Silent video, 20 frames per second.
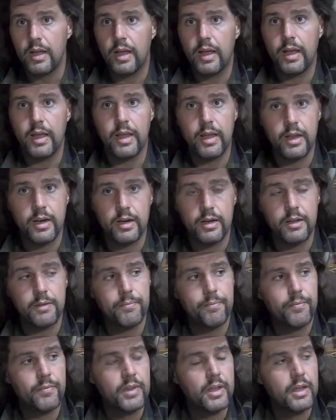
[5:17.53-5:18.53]

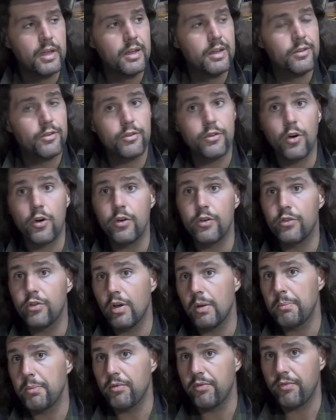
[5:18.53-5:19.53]
and starts
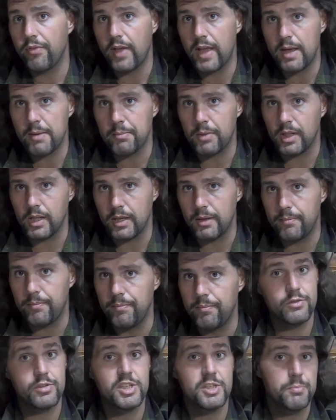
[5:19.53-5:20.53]
up a family.
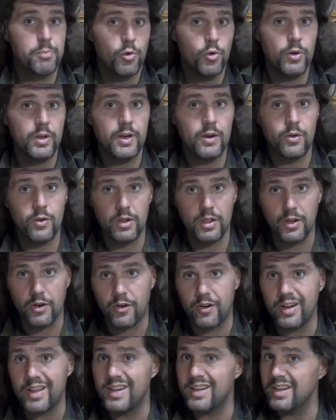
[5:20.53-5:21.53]
Spoiler
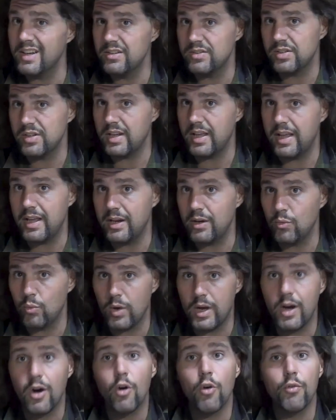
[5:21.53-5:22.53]
alert, it doesn't end
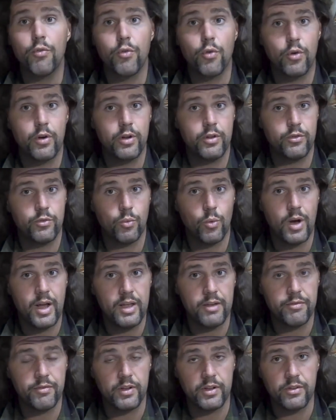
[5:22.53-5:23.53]
well for his
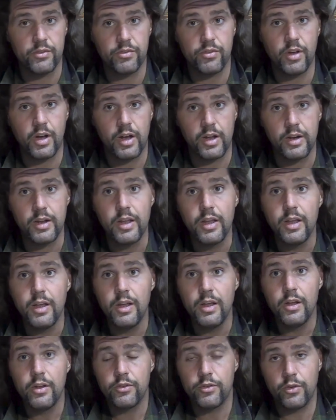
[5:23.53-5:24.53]
wife and son.
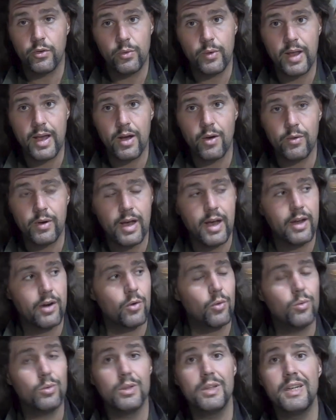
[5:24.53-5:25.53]
So now not
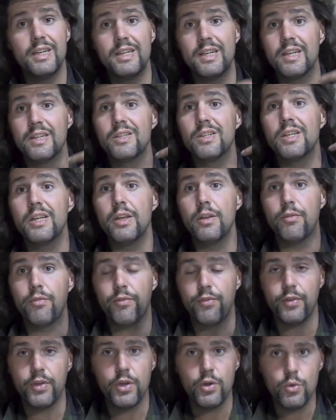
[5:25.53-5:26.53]
only does he
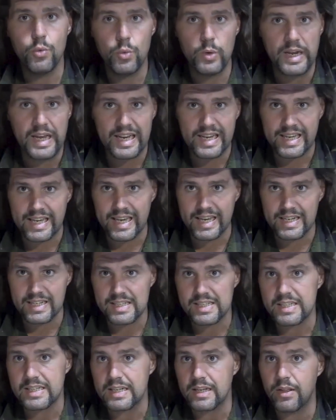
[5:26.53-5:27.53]
feud
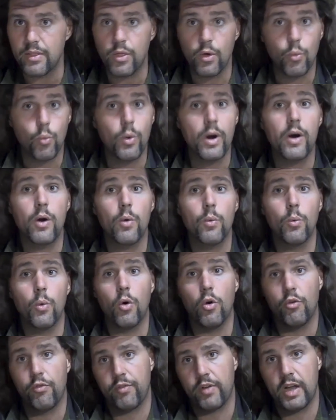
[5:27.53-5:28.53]
against the
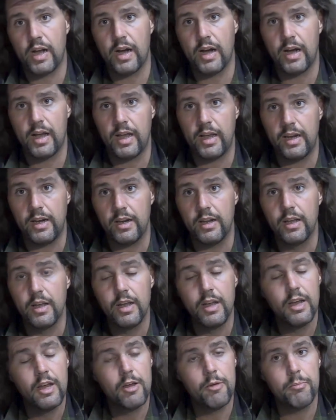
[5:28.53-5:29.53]
werewolf kind
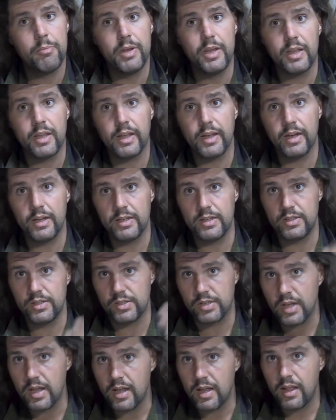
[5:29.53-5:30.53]

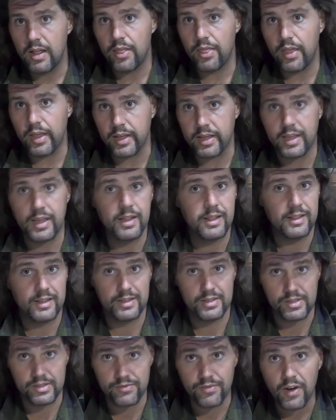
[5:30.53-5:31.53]
because they killed
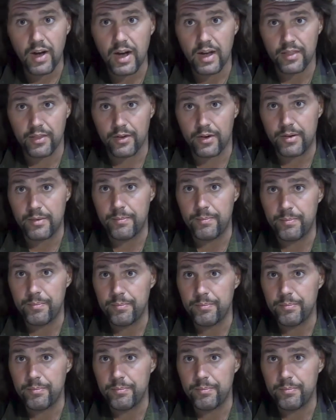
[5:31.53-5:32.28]
his father,